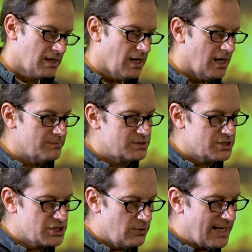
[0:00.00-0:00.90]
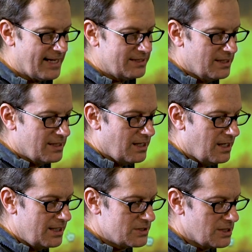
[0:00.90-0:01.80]
To show that,
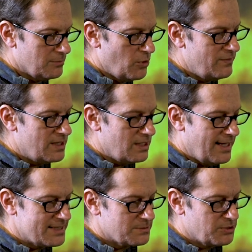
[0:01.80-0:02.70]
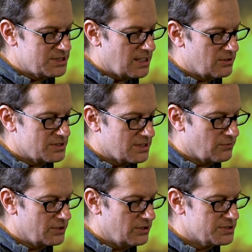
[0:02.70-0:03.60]
here's a little movie that NASA put together
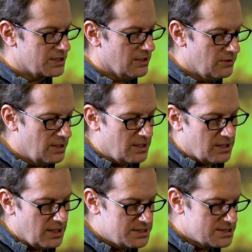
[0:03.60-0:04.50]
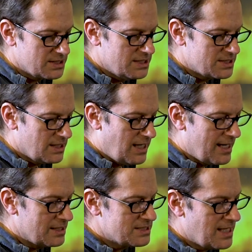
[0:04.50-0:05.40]
several years ago. It's
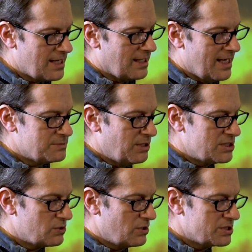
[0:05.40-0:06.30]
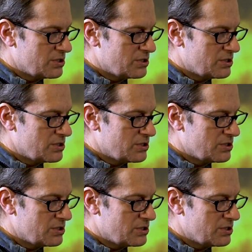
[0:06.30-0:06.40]
highly stylized, but it sort of